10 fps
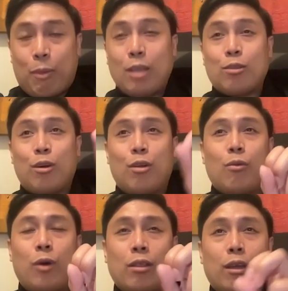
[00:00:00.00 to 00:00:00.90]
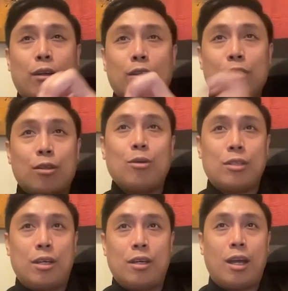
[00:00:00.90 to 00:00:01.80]
based on what they're
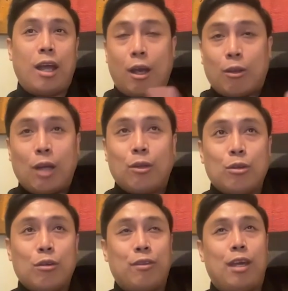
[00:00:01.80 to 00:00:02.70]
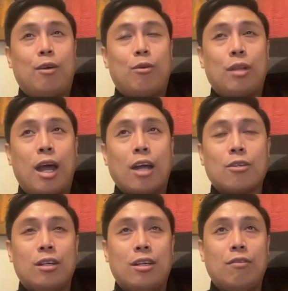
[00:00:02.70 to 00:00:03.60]
disclosing, I don't know if they could
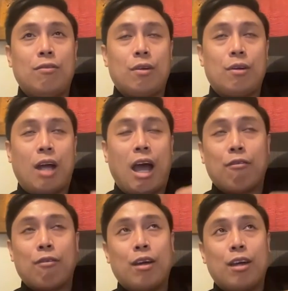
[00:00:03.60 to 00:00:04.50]
actually have